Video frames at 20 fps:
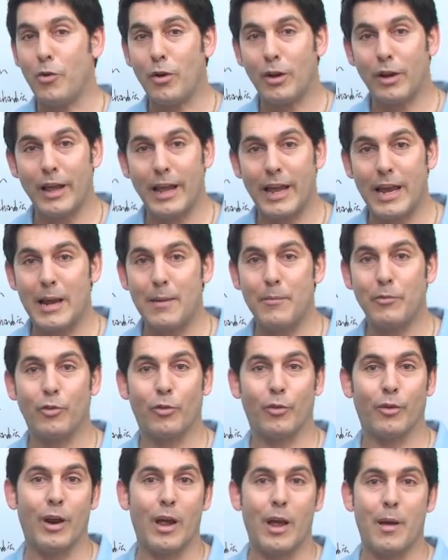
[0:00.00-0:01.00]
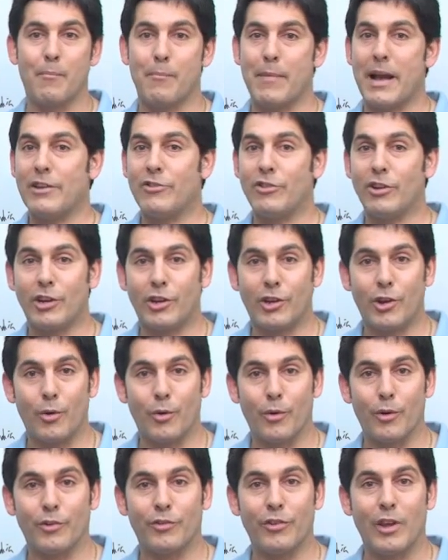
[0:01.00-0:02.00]
claims or magic
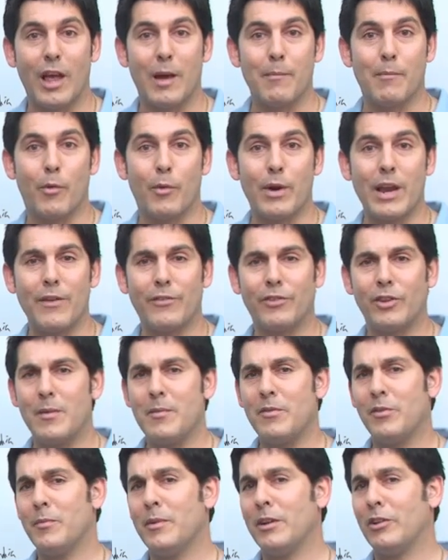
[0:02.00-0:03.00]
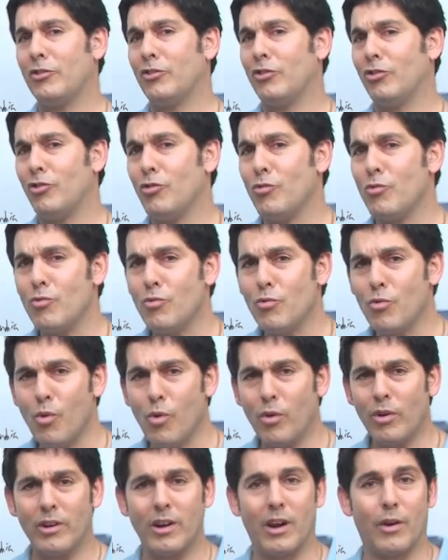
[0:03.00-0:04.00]
cures, but we have seen some
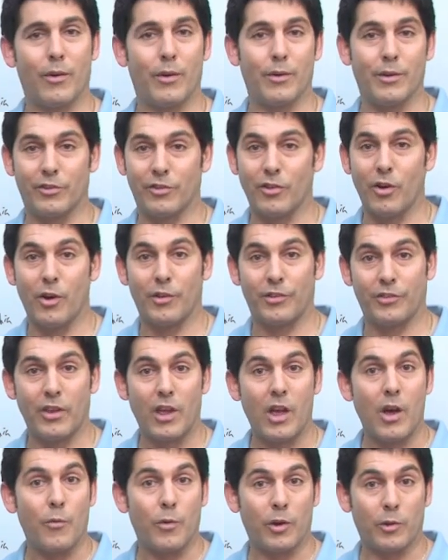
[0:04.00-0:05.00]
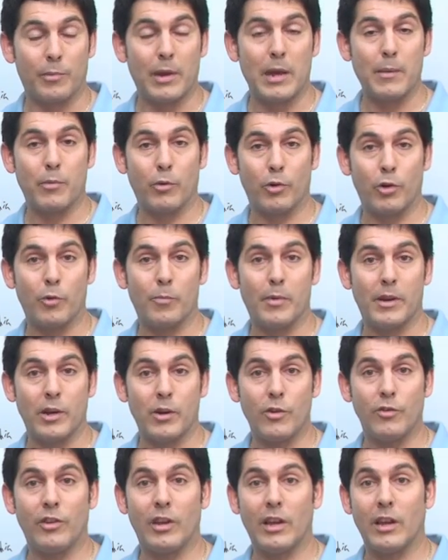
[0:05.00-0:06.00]
extraordinary results with people who've been
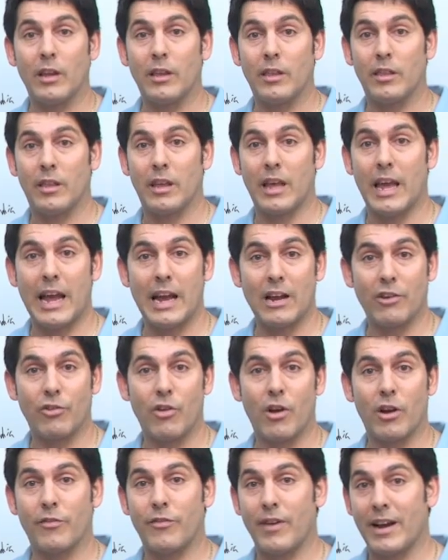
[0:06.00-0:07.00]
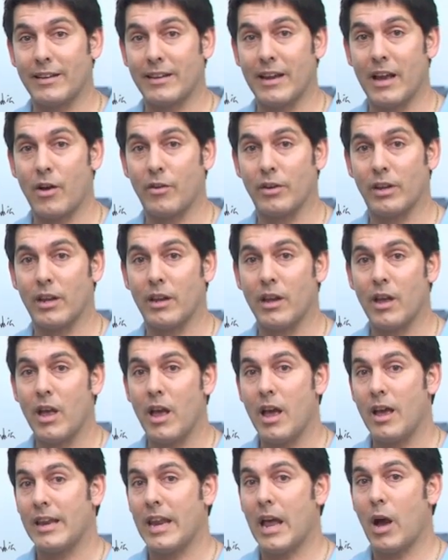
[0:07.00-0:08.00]
using the ageLOC Vitality.
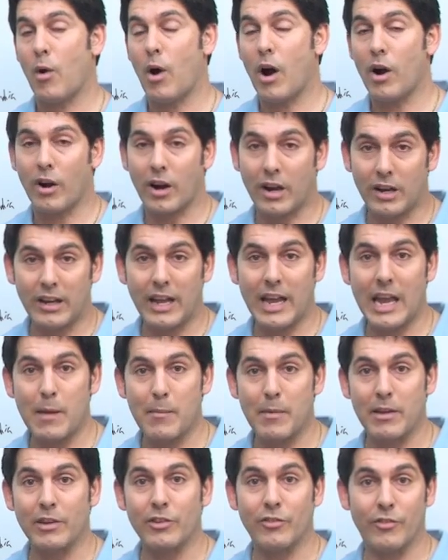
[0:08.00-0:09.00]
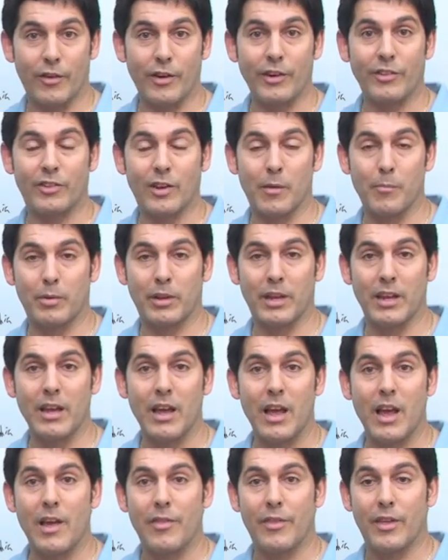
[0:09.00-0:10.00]
Now, our claim is, very simply,
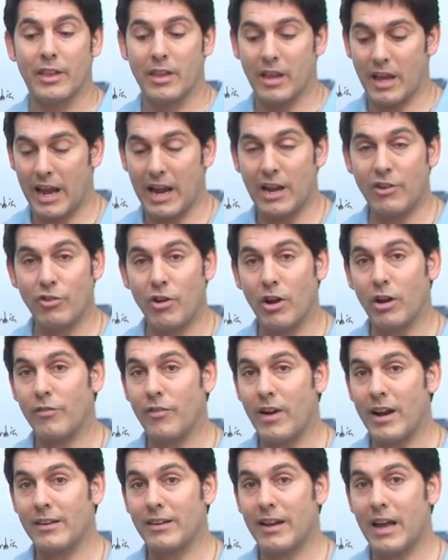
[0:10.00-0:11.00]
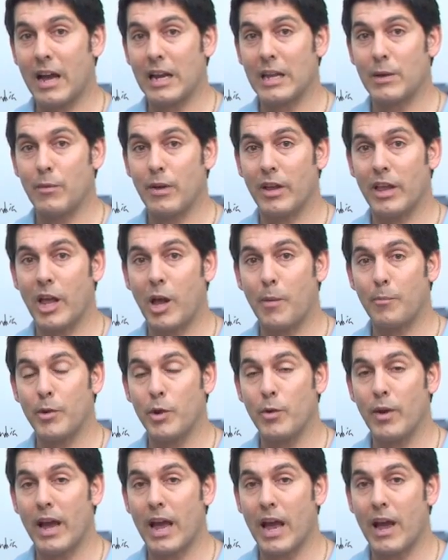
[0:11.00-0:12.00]
that the ageLOC Vitality will help
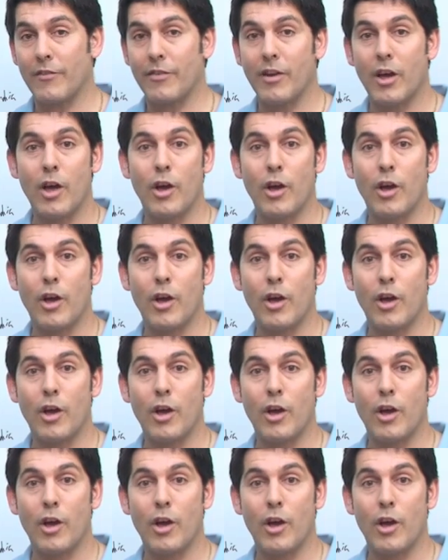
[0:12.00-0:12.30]
you have